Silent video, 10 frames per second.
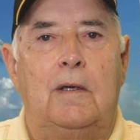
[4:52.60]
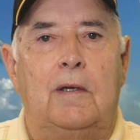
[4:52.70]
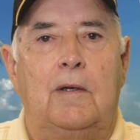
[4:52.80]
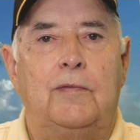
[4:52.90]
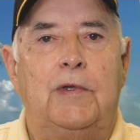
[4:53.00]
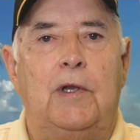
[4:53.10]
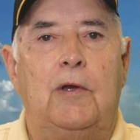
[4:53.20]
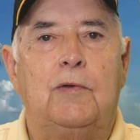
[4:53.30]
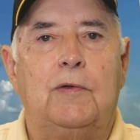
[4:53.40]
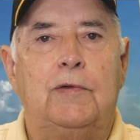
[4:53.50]
On the
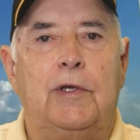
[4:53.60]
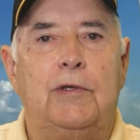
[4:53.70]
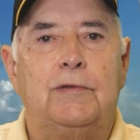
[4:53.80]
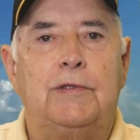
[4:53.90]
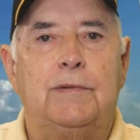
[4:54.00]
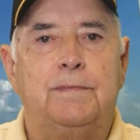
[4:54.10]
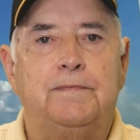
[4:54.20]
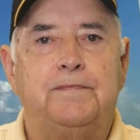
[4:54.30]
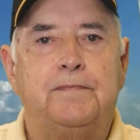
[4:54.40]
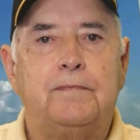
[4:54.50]
local news,
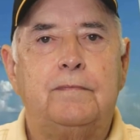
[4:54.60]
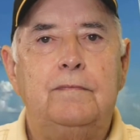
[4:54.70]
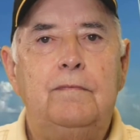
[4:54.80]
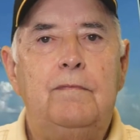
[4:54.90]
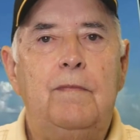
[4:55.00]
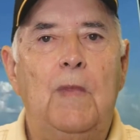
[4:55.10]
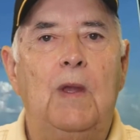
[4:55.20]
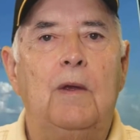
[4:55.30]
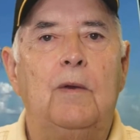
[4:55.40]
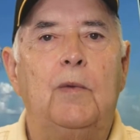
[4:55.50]

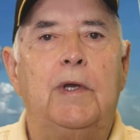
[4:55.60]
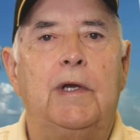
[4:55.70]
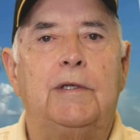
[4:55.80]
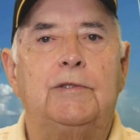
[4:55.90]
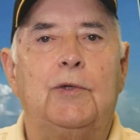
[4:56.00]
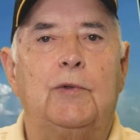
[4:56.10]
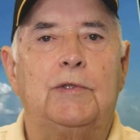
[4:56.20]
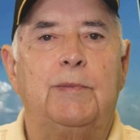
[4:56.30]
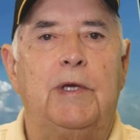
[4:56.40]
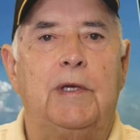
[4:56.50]
we had a
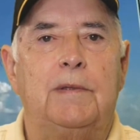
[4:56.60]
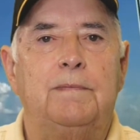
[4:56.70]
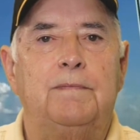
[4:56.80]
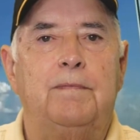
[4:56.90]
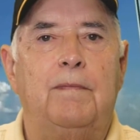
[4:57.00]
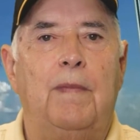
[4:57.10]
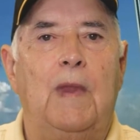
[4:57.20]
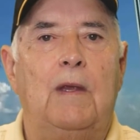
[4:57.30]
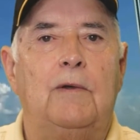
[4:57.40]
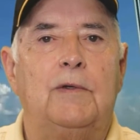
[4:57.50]
Georgia man
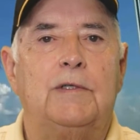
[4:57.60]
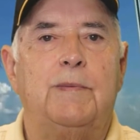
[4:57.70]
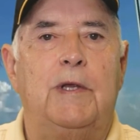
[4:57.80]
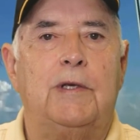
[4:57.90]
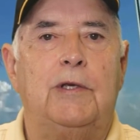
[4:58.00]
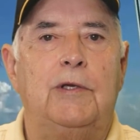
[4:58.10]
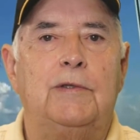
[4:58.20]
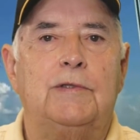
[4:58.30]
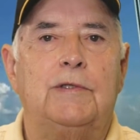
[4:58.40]
who has been accused